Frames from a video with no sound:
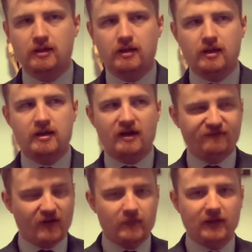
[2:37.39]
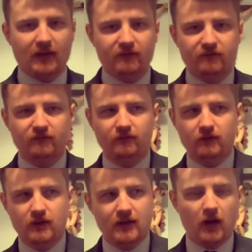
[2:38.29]
in our family life,
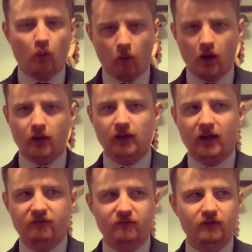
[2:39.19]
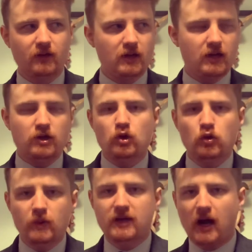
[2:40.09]
in our work life, in who
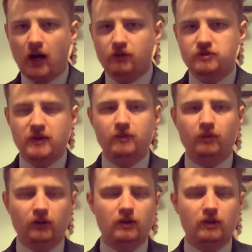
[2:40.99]
we are as people,